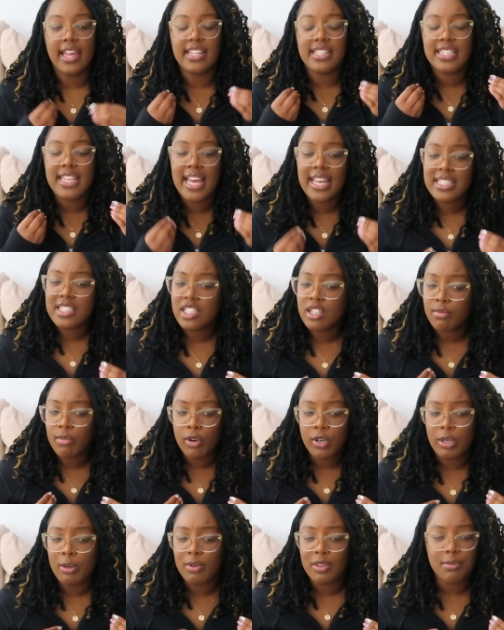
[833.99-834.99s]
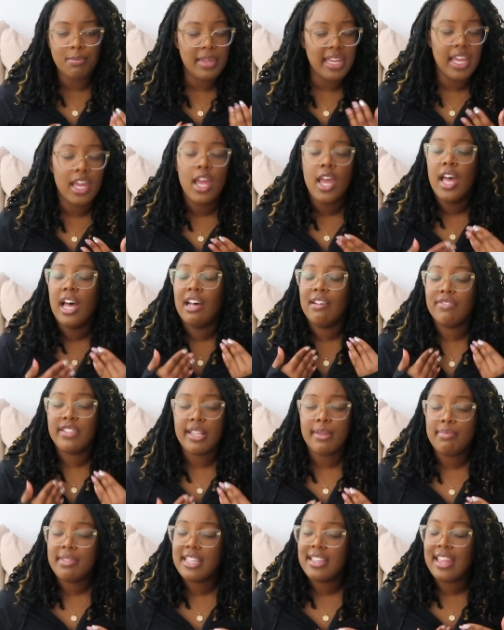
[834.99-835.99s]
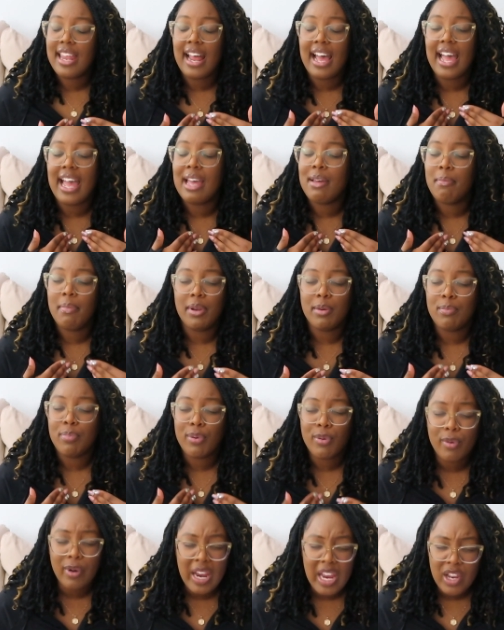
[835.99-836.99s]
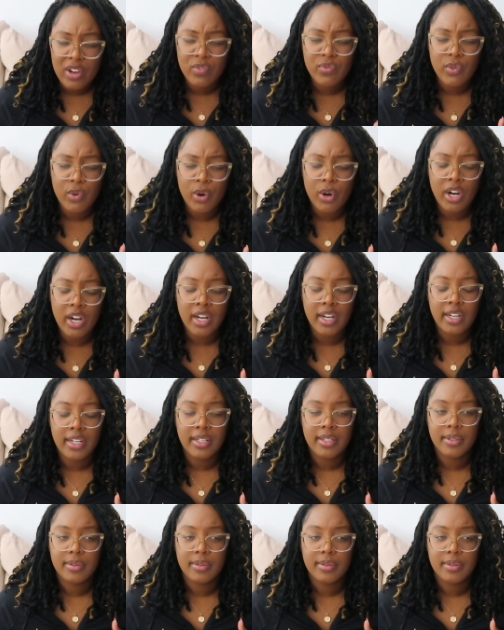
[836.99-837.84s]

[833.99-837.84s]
a testimony with me of something that I have been praying for.